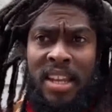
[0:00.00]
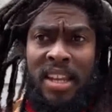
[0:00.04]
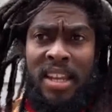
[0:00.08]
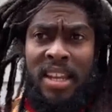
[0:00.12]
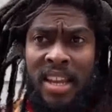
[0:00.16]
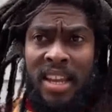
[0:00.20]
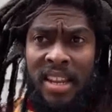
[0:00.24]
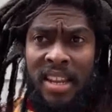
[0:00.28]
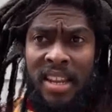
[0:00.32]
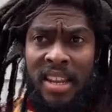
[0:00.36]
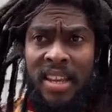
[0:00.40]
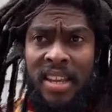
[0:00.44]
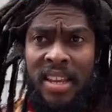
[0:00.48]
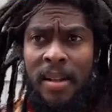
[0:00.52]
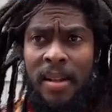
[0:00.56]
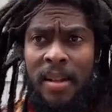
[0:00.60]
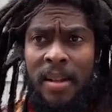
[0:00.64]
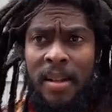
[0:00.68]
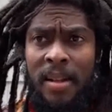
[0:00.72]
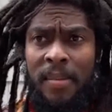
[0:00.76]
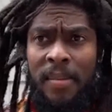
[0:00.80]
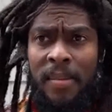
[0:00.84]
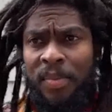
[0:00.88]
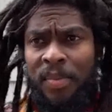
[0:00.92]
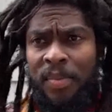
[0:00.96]
in
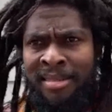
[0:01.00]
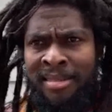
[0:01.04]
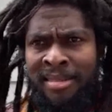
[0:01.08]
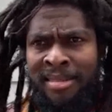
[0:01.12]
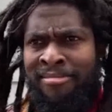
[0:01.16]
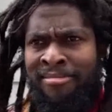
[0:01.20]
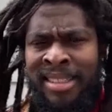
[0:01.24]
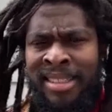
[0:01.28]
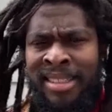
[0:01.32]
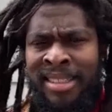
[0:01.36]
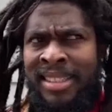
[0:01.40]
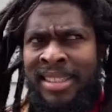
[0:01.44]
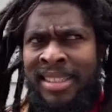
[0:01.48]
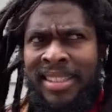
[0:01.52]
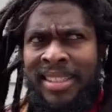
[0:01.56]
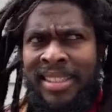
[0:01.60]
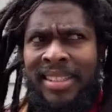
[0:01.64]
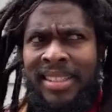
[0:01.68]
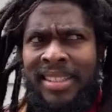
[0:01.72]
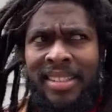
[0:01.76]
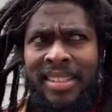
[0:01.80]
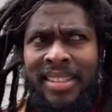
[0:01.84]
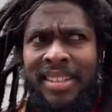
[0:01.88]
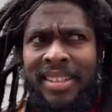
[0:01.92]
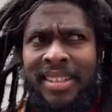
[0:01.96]
Haiti, and
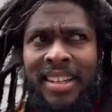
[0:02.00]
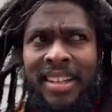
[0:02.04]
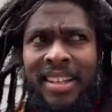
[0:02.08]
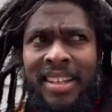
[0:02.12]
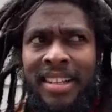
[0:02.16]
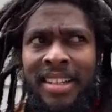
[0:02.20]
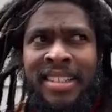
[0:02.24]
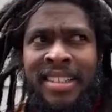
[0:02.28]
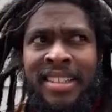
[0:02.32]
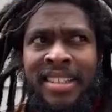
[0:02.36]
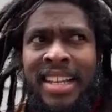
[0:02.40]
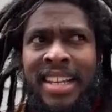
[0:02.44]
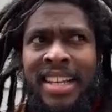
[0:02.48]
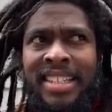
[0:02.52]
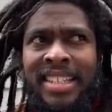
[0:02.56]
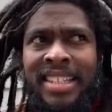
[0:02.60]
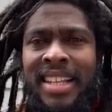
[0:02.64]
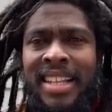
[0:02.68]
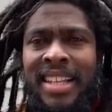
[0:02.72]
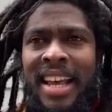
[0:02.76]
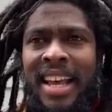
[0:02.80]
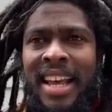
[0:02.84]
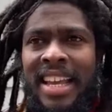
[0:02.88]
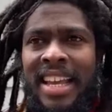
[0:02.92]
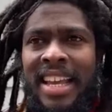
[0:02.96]
it
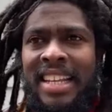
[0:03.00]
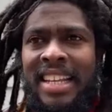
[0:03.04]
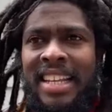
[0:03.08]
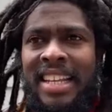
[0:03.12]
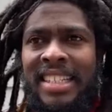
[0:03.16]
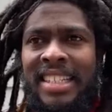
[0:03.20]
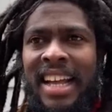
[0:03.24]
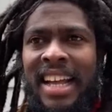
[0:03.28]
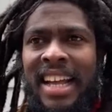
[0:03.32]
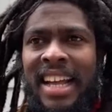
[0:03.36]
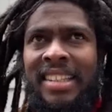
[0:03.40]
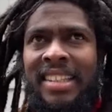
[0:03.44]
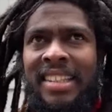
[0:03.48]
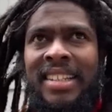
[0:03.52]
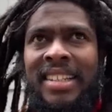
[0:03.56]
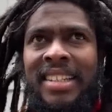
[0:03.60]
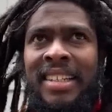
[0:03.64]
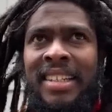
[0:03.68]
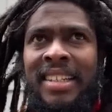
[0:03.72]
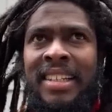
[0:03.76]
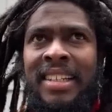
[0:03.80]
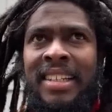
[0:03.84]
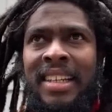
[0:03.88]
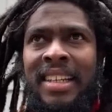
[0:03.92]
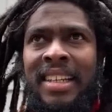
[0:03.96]
is not
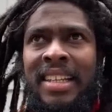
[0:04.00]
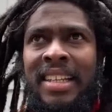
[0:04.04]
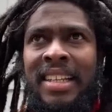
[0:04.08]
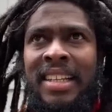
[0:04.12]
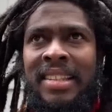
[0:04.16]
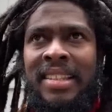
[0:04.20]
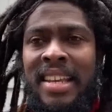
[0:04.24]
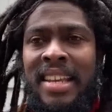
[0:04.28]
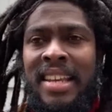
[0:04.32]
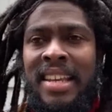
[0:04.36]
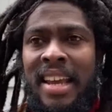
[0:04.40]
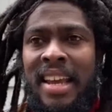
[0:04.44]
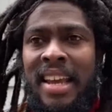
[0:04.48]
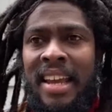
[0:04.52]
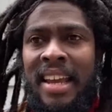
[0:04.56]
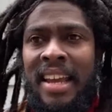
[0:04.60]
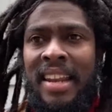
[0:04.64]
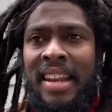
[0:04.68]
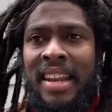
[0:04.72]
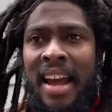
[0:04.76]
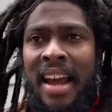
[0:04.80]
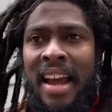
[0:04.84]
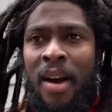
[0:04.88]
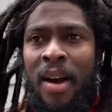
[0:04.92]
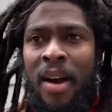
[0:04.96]
a thing
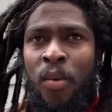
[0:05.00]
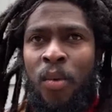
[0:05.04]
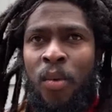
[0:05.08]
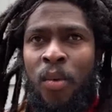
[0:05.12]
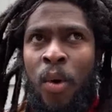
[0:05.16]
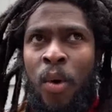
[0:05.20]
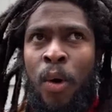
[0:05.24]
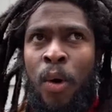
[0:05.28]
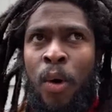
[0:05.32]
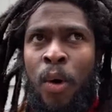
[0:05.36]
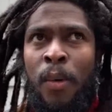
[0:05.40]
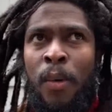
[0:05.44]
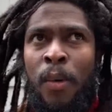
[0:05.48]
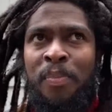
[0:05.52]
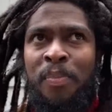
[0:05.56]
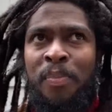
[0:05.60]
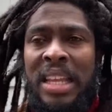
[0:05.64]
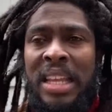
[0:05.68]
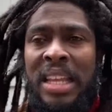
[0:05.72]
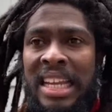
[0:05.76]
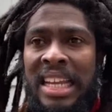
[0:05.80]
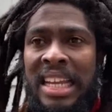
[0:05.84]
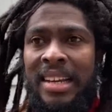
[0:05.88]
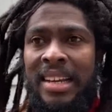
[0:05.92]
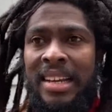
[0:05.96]
in our
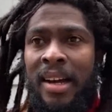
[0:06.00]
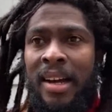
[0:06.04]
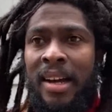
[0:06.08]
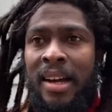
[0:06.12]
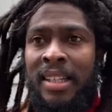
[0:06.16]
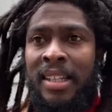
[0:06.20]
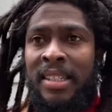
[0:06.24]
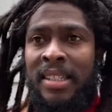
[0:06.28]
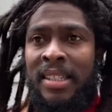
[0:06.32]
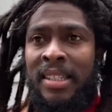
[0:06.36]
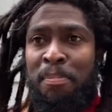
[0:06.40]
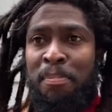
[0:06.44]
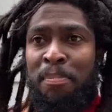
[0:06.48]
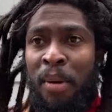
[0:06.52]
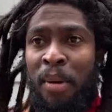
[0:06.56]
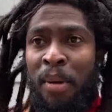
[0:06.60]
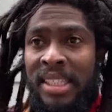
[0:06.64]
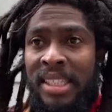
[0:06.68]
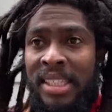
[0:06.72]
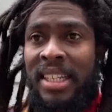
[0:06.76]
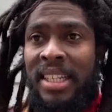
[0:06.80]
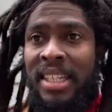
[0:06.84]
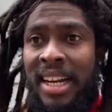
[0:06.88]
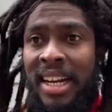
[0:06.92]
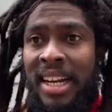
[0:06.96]
in the
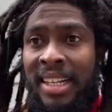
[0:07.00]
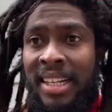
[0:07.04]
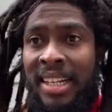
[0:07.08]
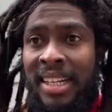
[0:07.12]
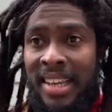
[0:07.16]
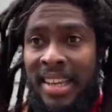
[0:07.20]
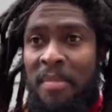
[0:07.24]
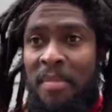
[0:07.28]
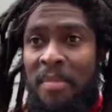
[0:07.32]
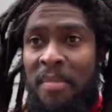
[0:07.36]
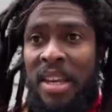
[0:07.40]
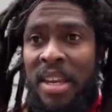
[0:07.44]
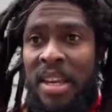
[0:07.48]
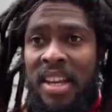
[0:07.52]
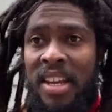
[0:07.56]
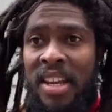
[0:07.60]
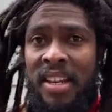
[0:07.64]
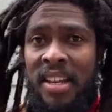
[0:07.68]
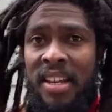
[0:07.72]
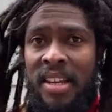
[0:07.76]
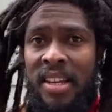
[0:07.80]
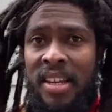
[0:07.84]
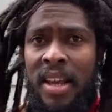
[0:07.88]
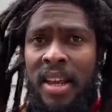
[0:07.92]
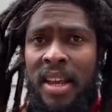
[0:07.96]
political game in
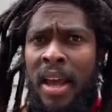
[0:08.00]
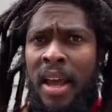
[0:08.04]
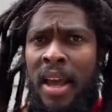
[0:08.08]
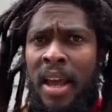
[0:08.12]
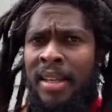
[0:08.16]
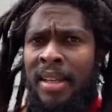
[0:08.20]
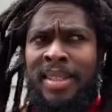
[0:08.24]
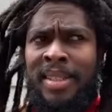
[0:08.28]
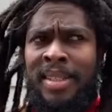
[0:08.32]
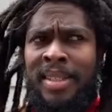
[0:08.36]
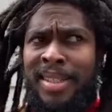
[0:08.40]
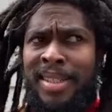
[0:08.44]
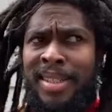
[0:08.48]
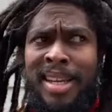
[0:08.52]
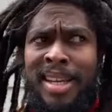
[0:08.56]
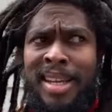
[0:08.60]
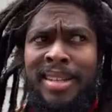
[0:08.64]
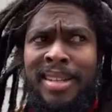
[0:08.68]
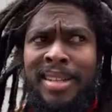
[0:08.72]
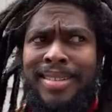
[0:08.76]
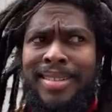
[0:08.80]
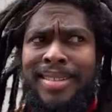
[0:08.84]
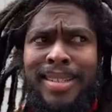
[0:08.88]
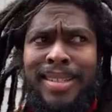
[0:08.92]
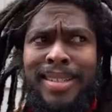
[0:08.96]
Haiti
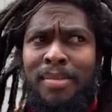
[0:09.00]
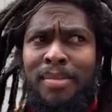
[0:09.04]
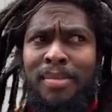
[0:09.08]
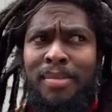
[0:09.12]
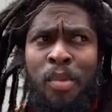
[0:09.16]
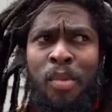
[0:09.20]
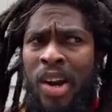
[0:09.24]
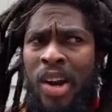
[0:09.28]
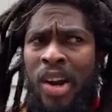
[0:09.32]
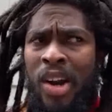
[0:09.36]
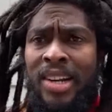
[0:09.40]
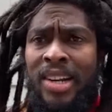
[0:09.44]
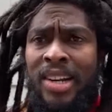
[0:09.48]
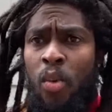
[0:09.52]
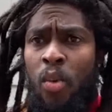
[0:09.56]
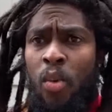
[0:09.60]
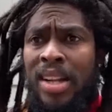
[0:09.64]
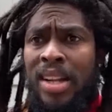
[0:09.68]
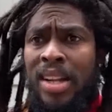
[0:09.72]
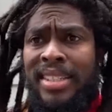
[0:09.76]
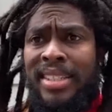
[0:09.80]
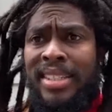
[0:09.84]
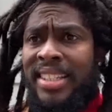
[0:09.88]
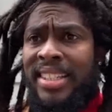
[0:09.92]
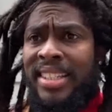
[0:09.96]
since more
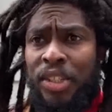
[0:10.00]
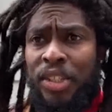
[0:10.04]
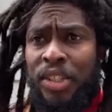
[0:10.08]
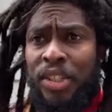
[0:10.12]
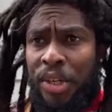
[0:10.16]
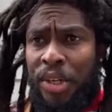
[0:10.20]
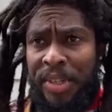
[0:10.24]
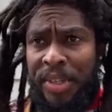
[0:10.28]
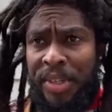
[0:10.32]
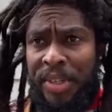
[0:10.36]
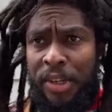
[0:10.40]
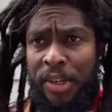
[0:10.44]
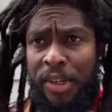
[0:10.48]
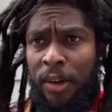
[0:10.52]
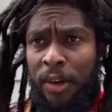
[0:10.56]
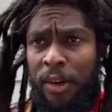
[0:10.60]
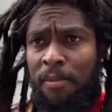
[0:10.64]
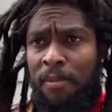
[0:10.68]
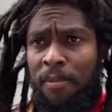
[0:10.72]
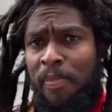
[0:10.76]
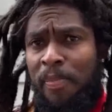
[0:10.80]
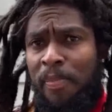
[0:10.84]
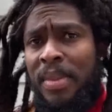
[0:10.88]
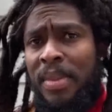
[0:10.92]
than one century,